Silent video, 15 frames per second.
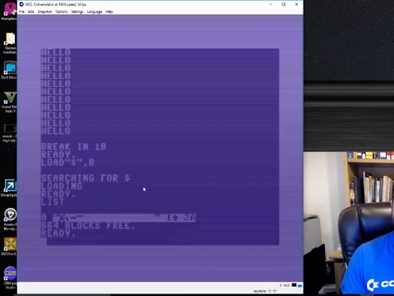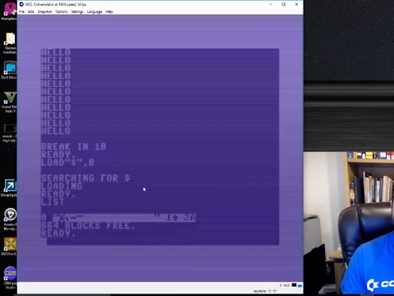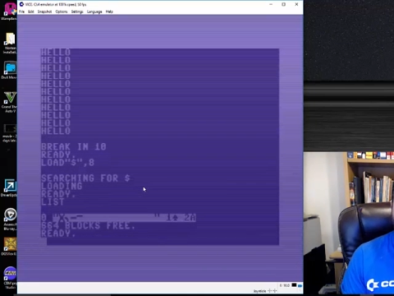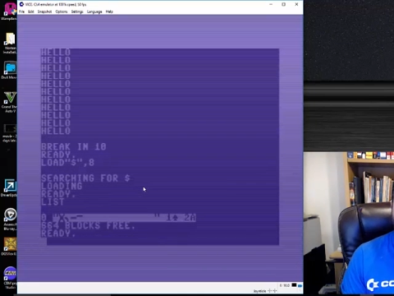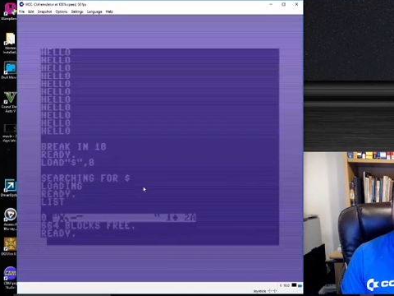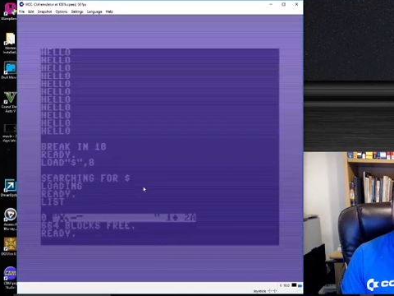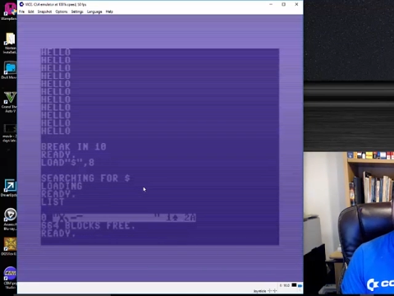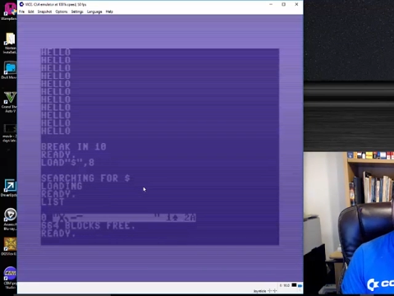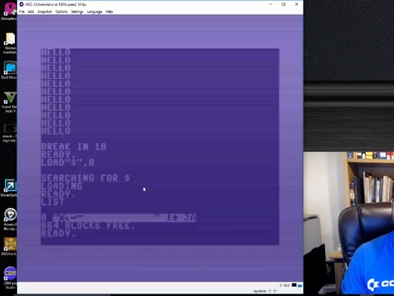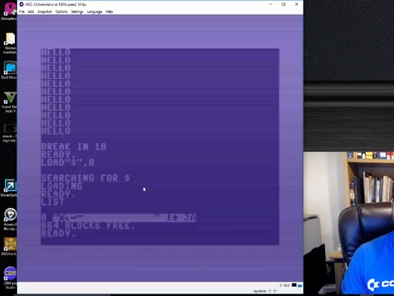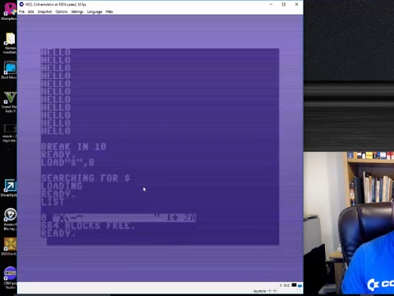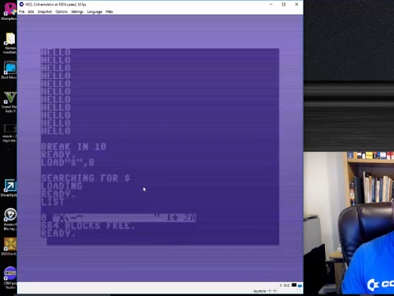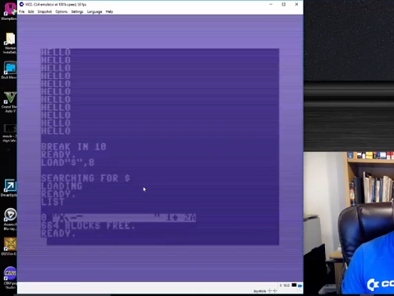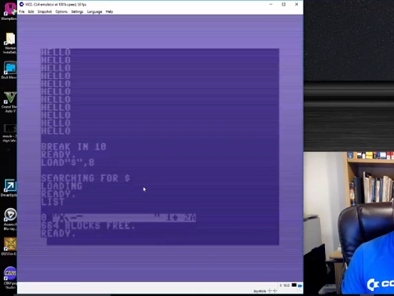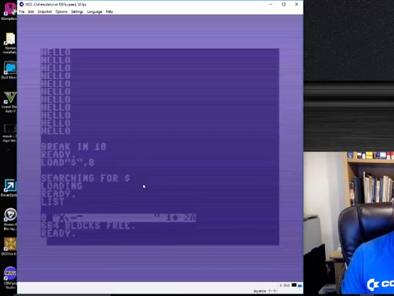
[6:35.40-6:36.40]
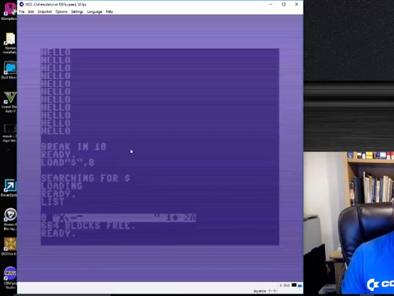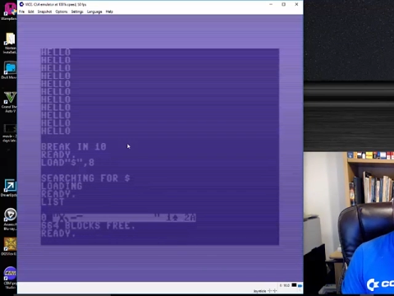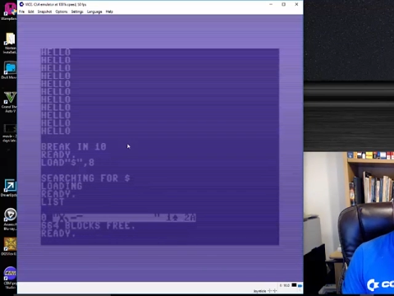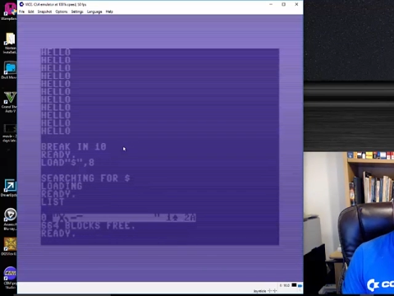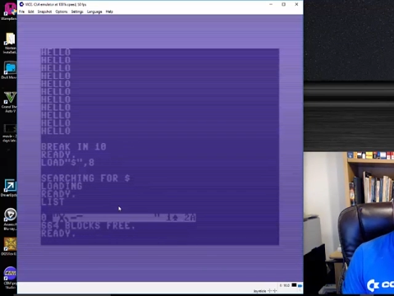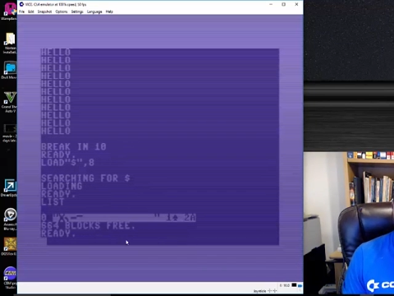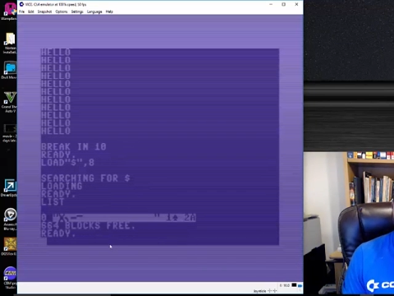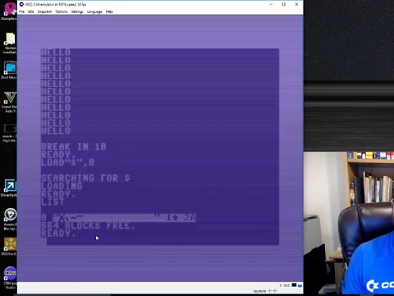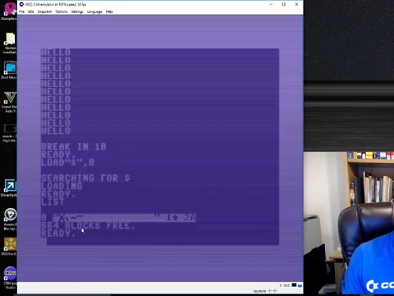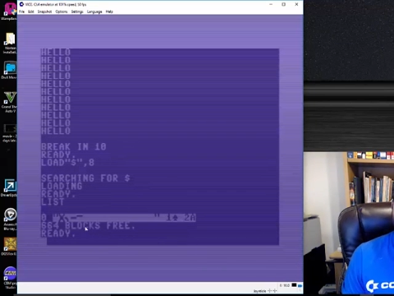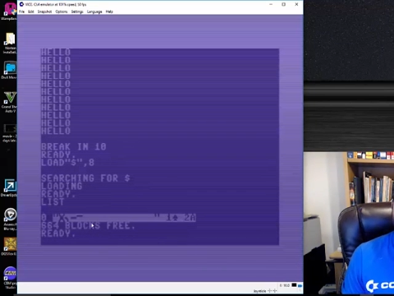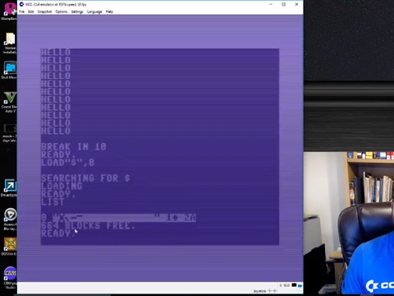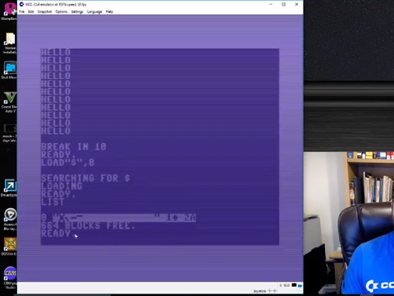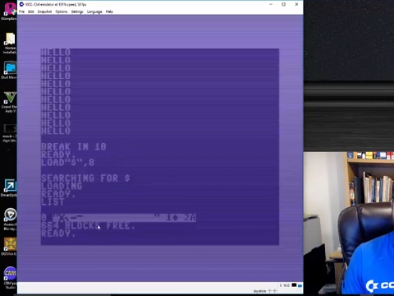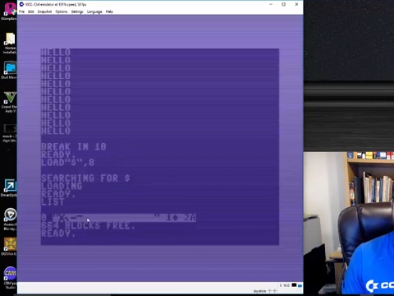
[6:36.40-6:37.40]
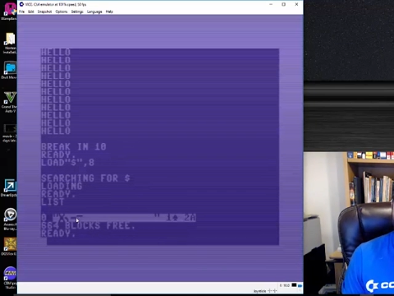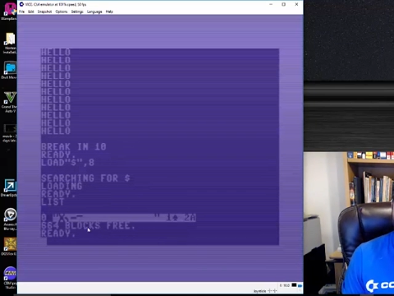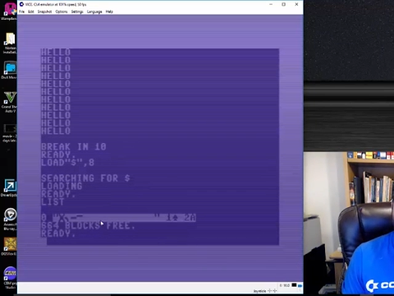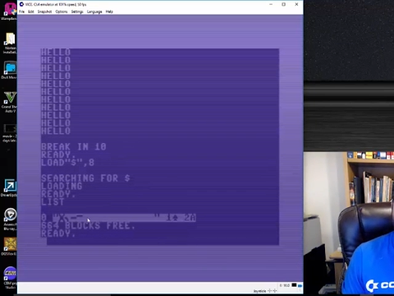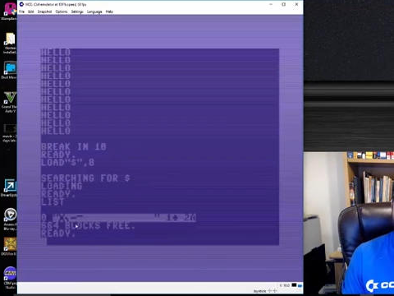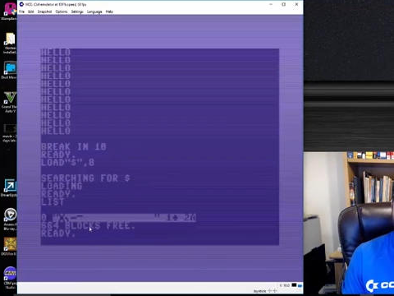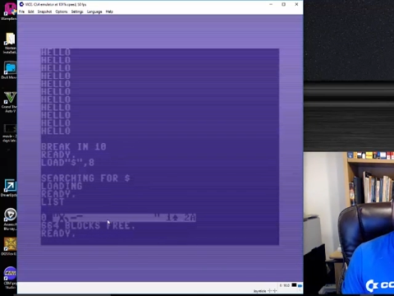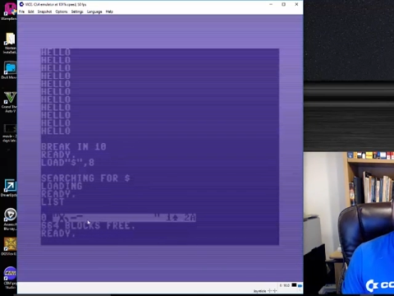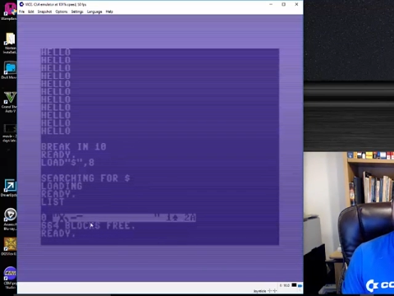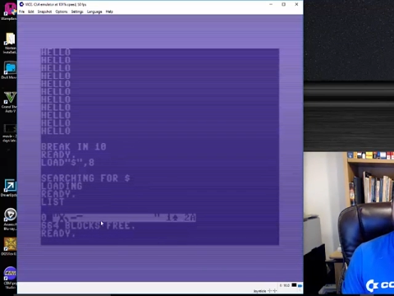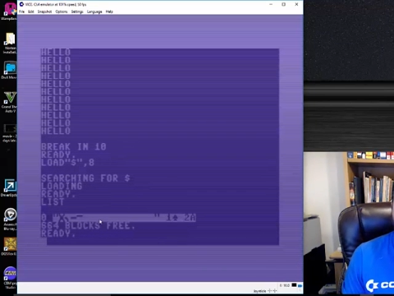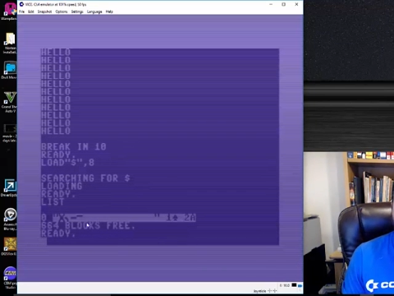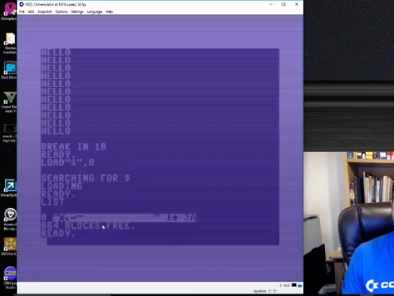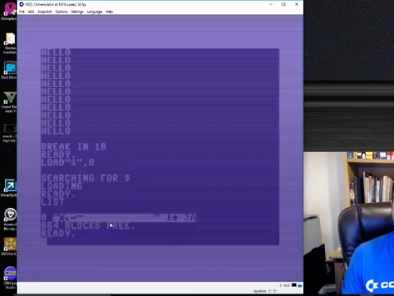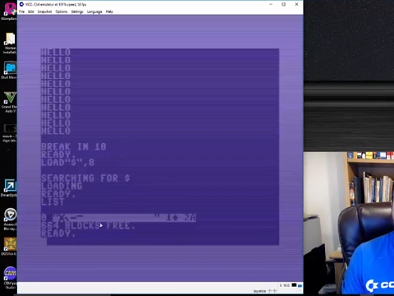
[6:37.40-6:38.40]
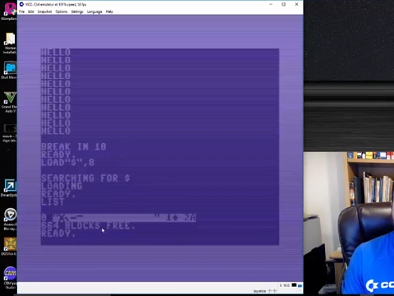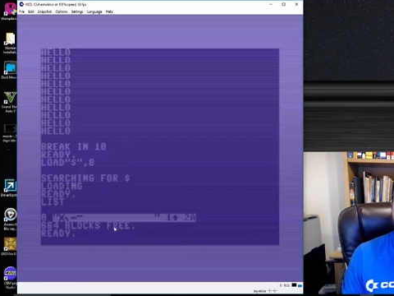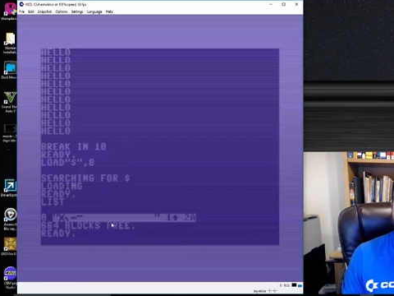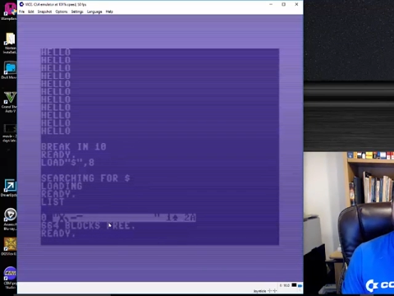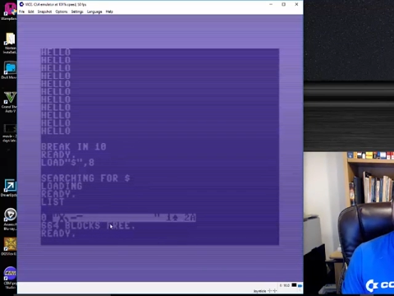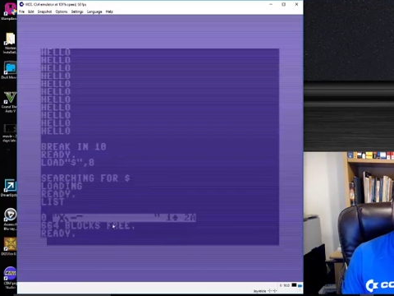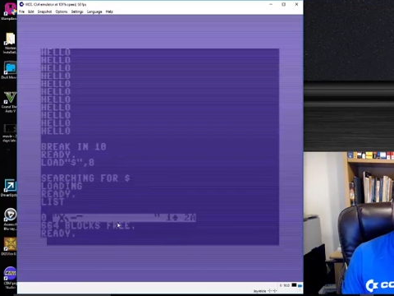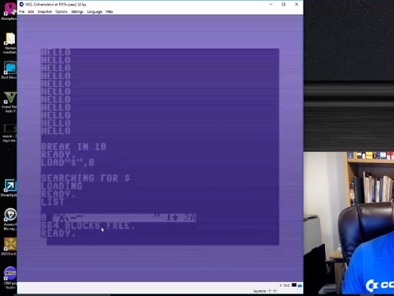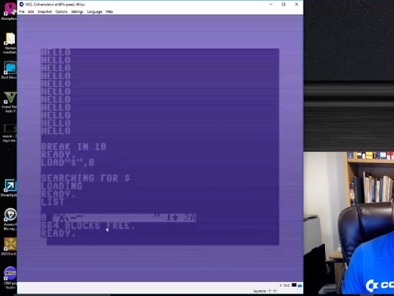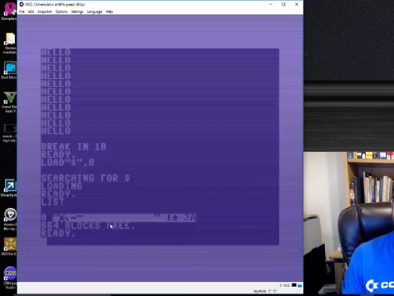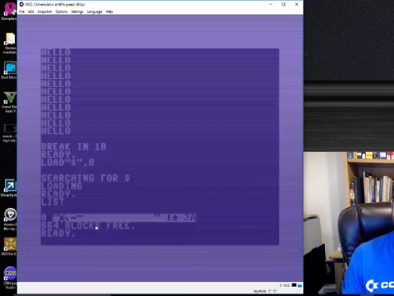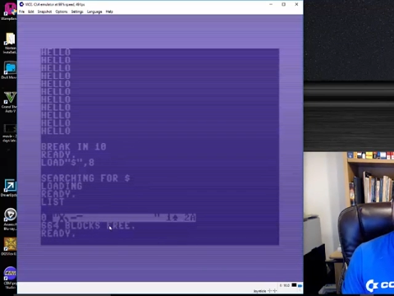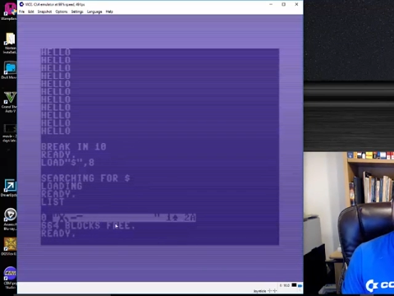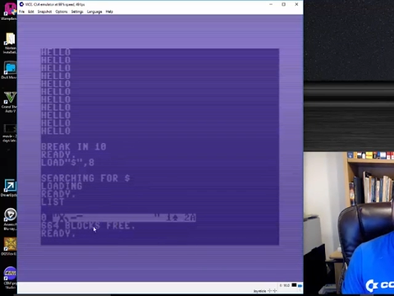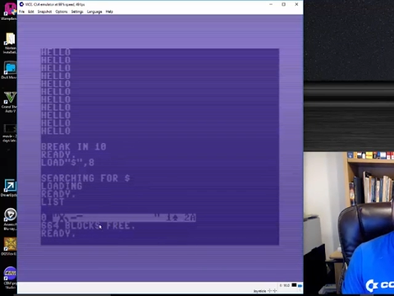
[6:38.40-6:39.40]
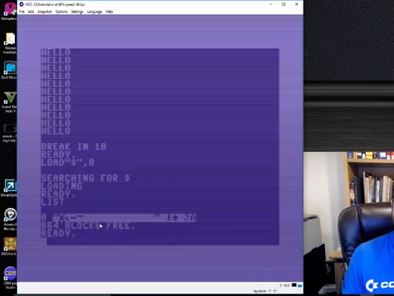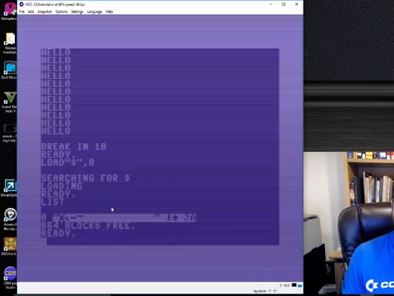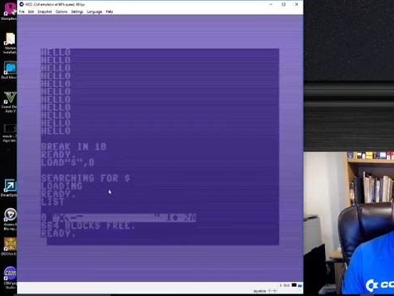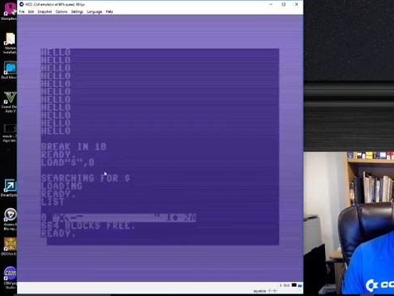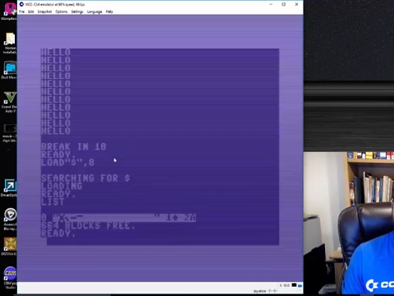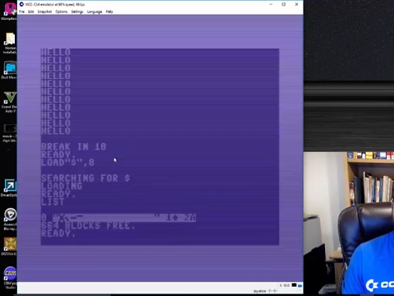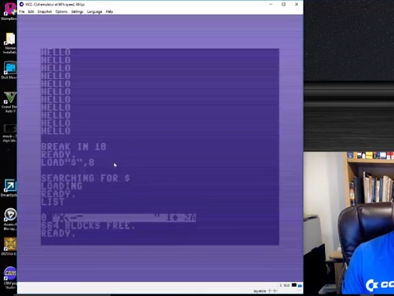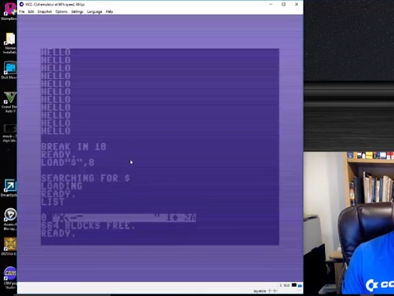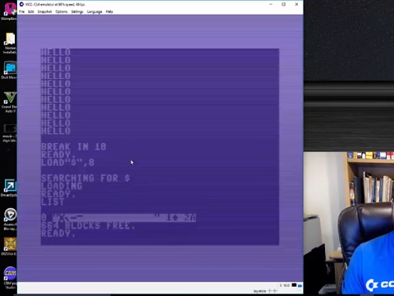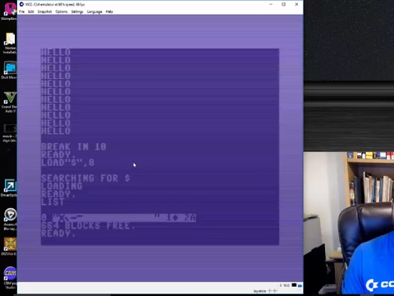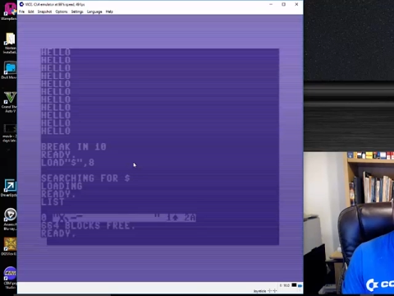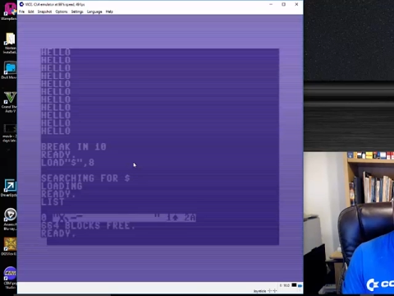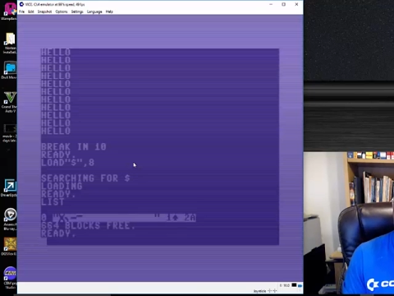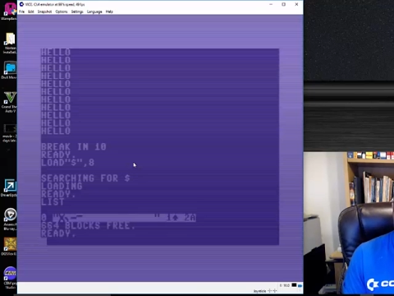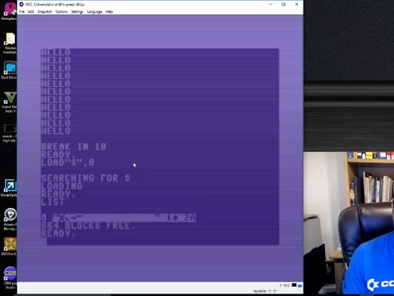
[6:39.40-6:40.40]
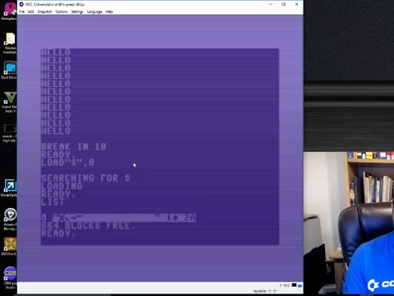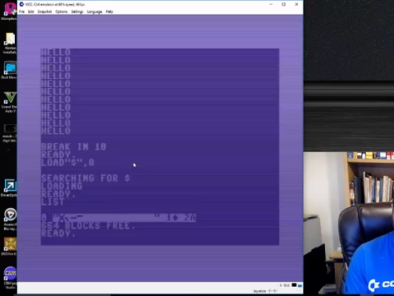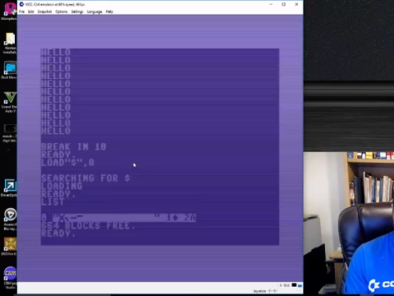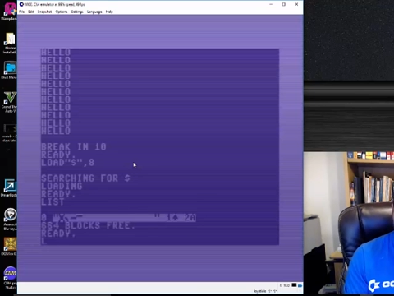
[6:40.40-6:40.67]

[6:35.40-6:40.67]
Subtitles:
[unreadable: no face in view]